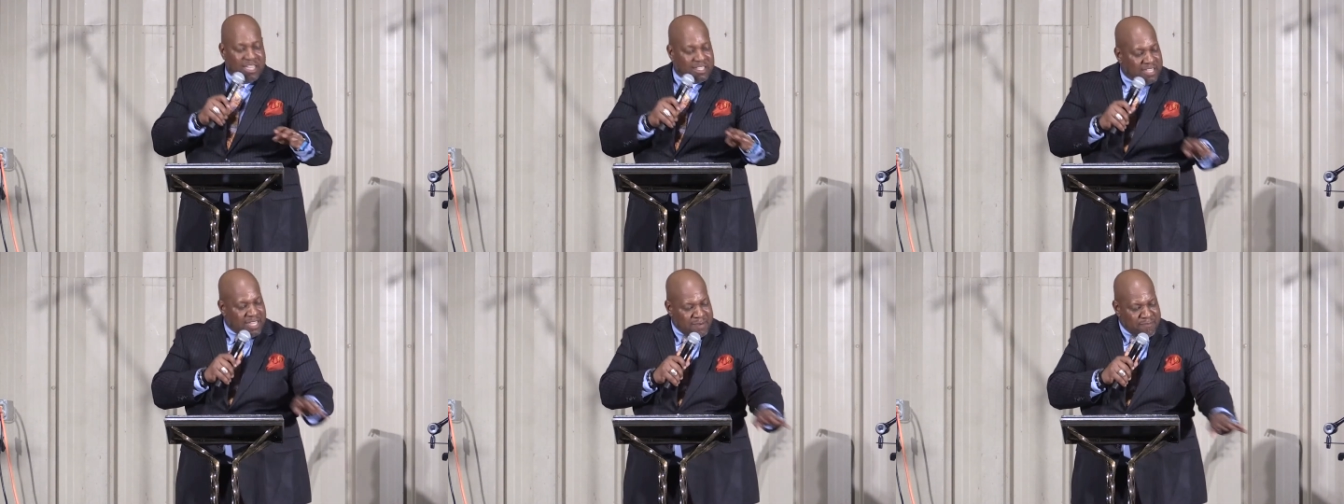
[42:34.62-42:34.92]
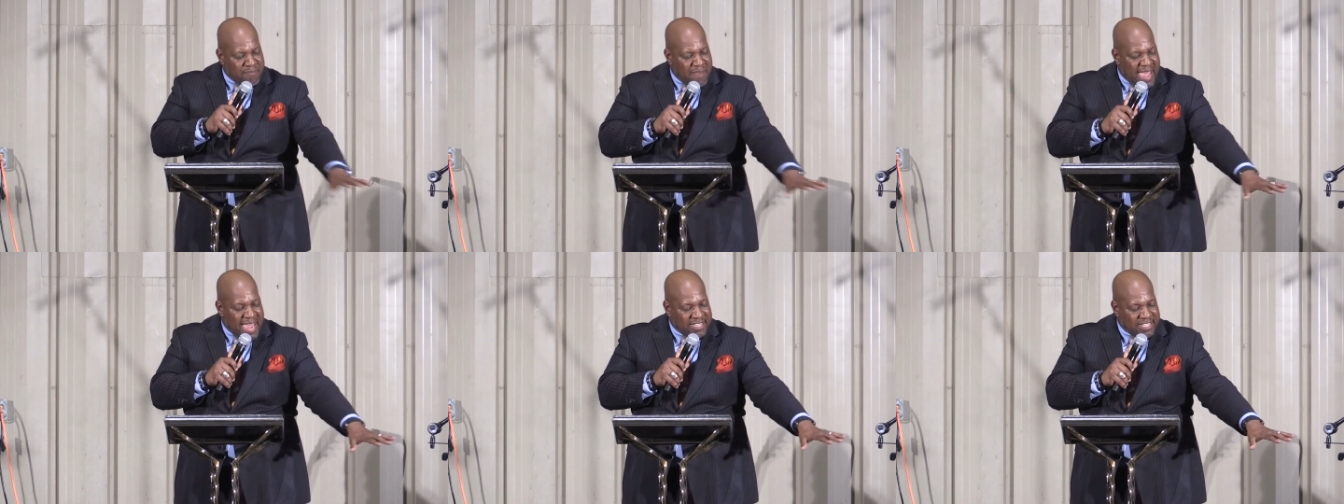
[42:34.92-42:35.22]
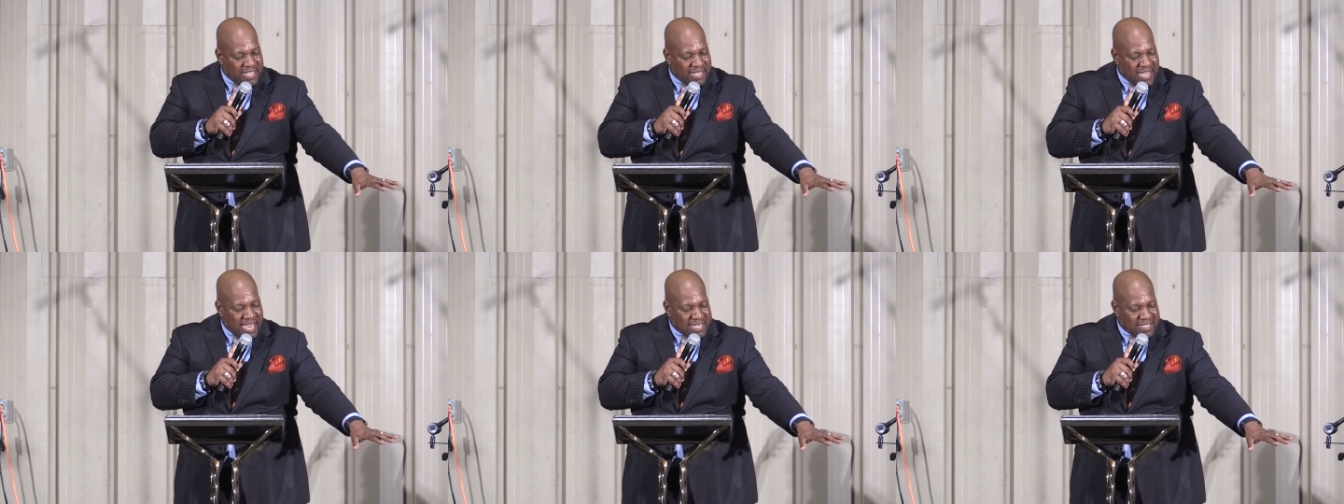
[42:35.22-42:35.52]
Nothing
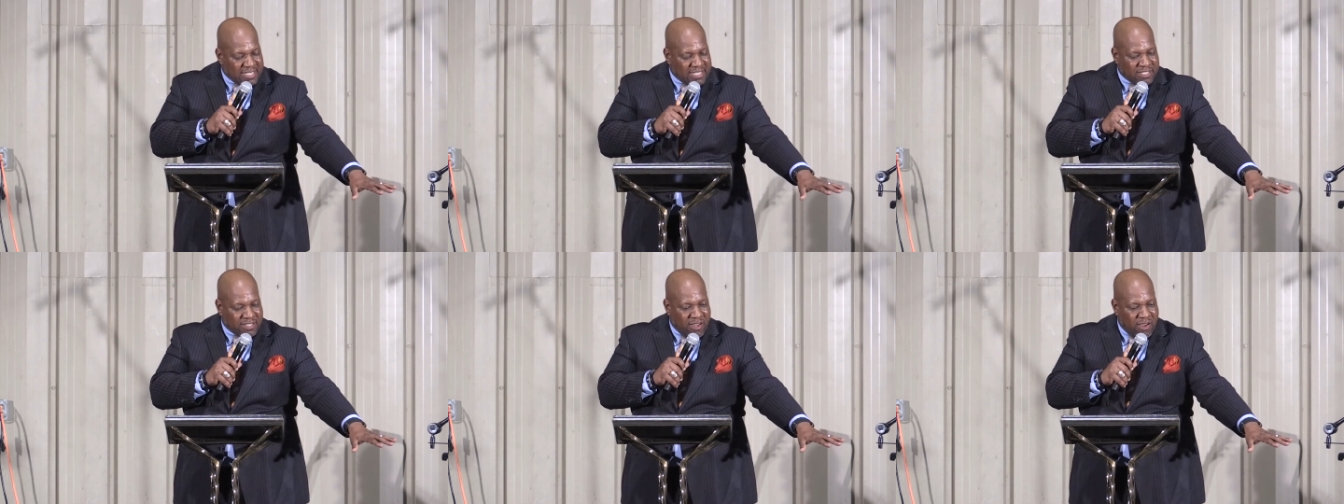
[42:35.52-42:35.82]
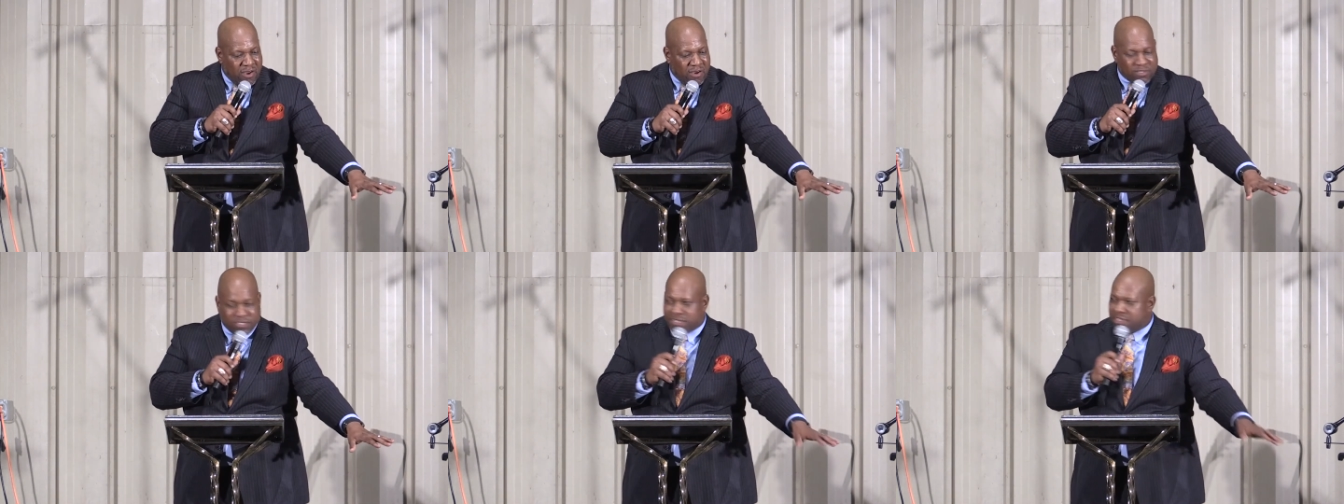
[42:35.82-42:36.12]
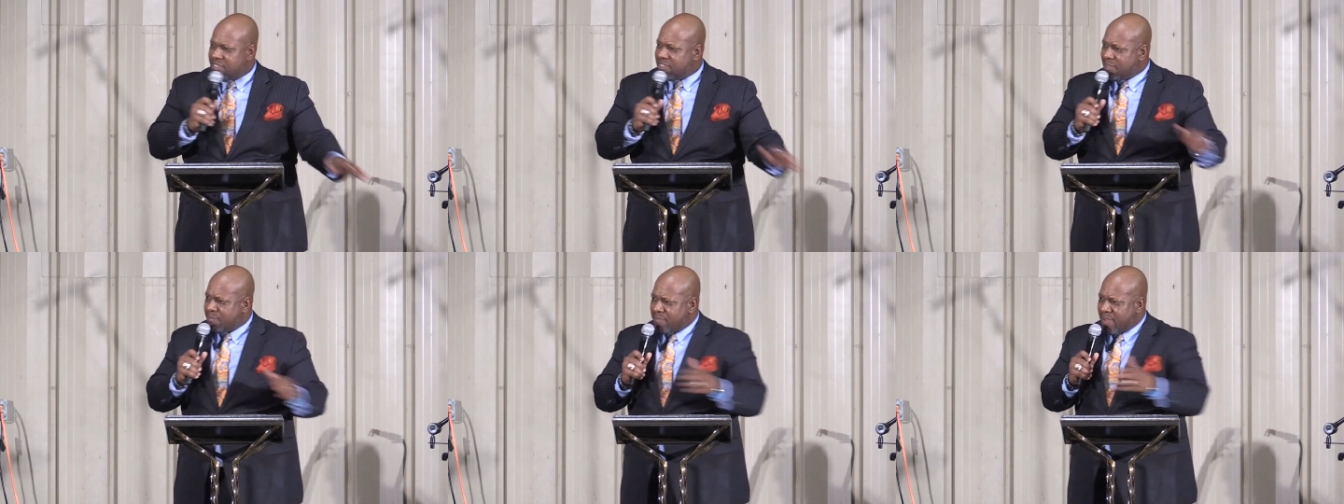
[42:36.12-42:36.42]
magic at this
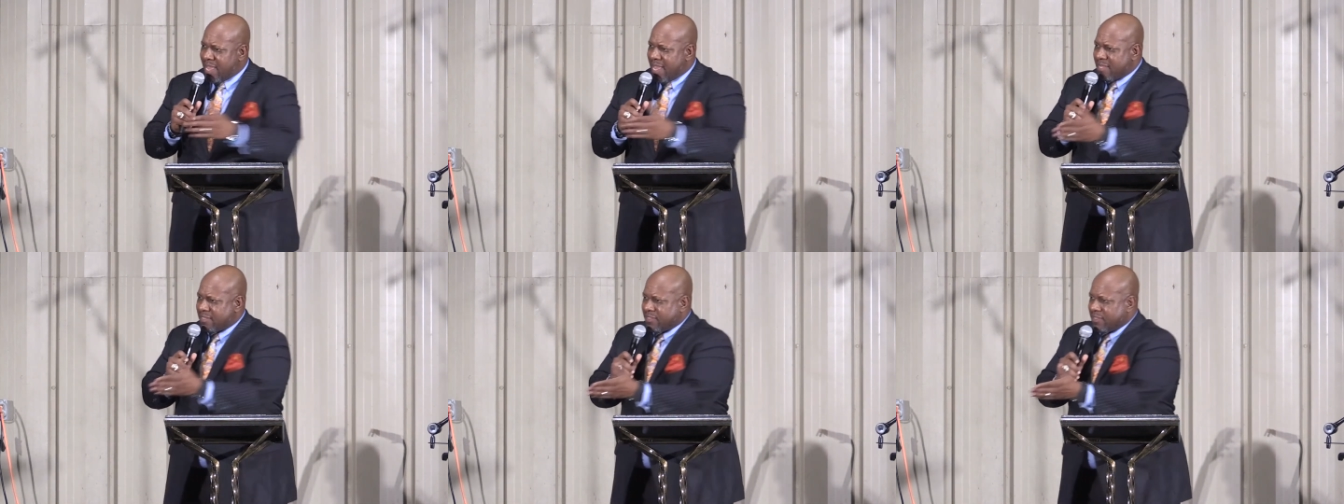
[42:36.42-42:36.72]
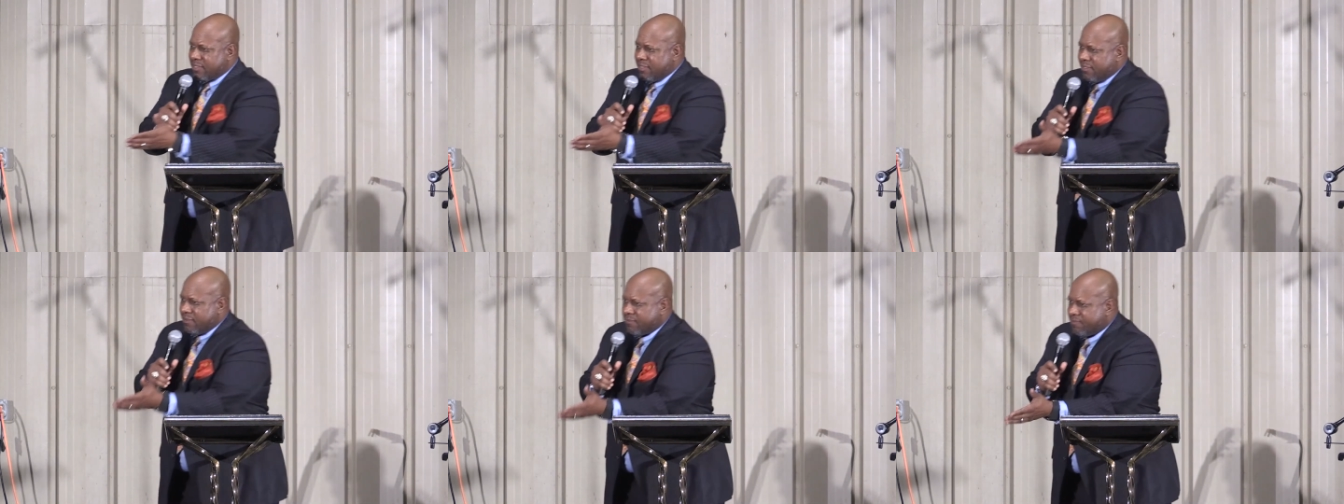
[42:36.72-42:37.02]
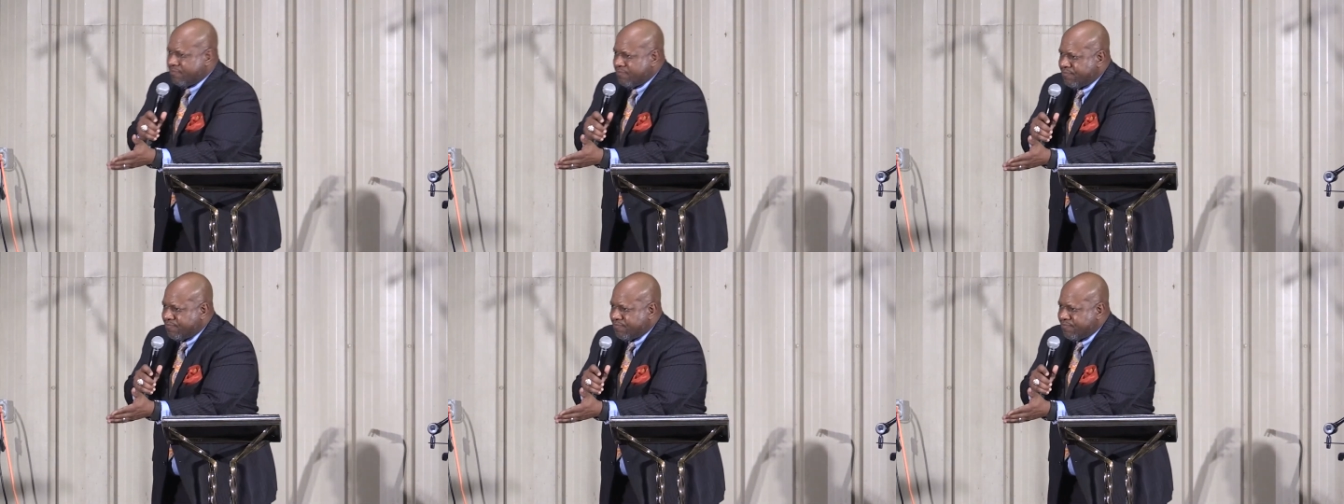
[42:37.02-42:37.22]
altar, is it, Pastor?